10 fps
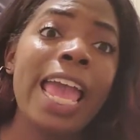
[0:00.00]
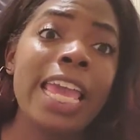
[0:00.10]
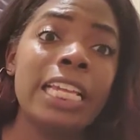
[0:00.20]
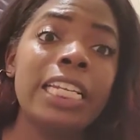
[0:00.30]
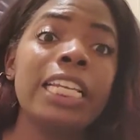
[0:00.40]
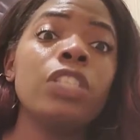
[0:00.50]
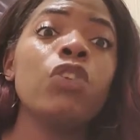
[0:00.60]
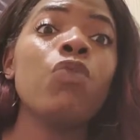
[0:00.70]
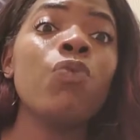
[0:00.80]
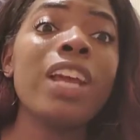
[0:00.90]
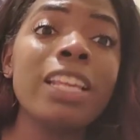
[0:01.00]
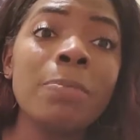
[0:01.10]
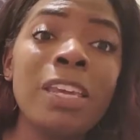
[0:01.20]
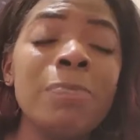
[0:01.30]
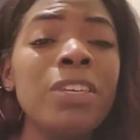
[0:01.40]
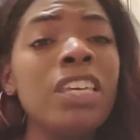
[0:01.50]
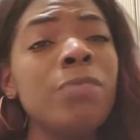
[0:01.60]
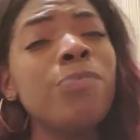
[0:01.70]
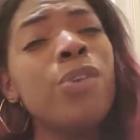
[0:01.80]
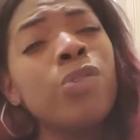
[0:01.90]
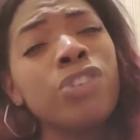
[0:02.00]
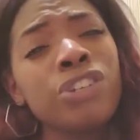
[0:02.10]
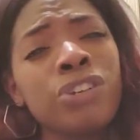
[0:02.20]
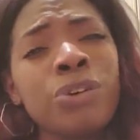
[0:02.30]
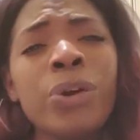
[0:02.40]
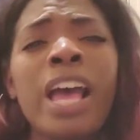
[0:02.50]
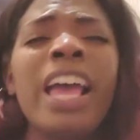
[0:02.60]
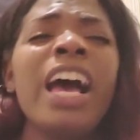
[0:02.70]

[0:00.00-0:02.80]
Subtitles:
and it's already made me emotional.